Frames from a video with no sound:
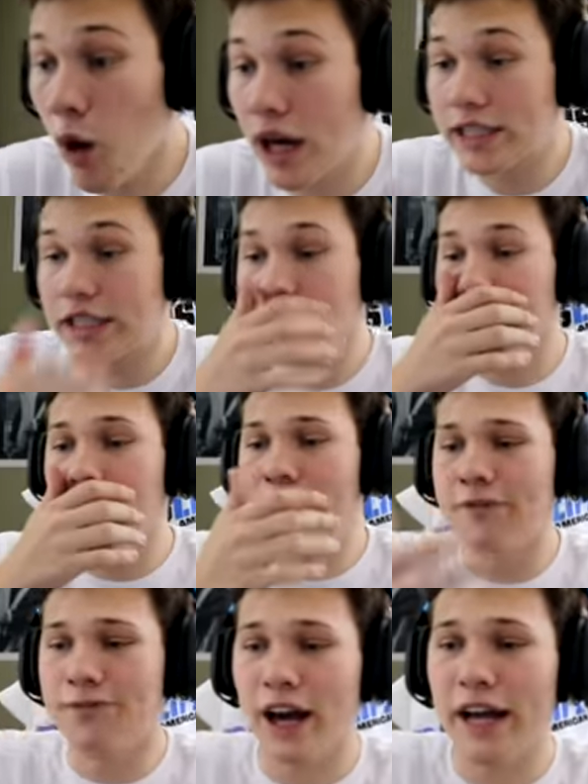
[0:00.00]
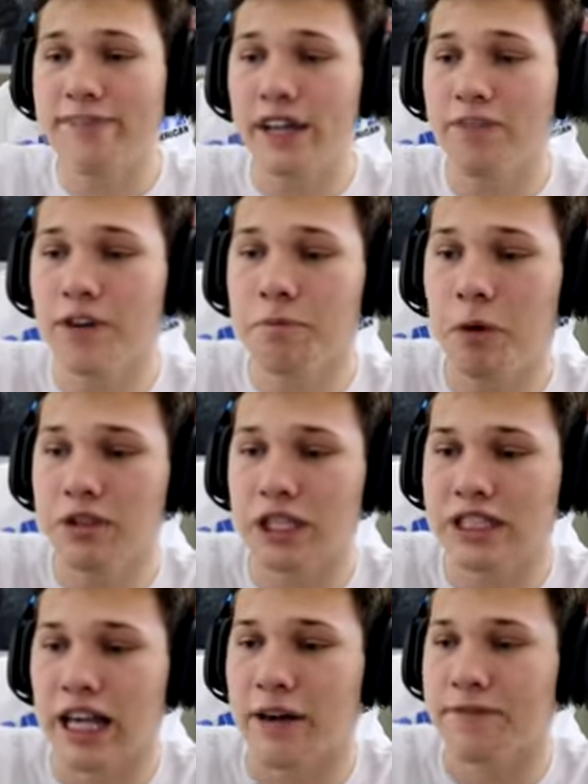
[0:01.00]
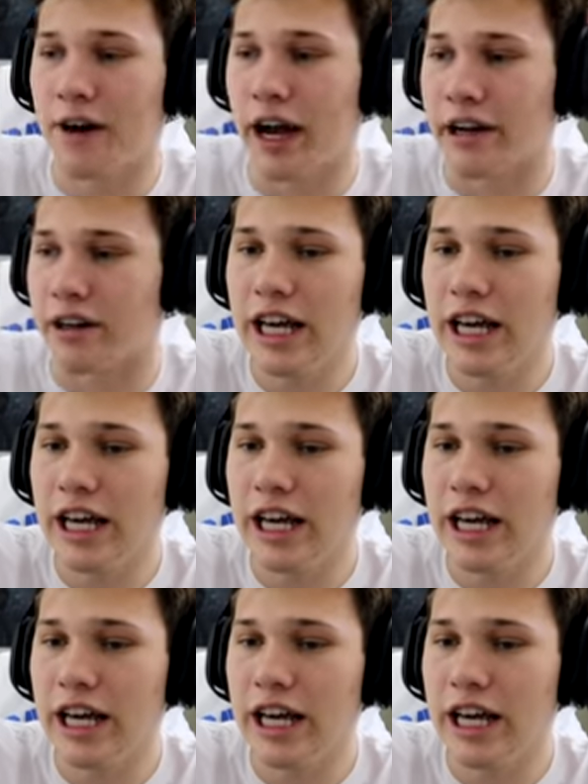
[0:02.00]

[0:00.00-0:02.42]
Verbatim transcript: I said, what the fuck? I never pulled a sapphire.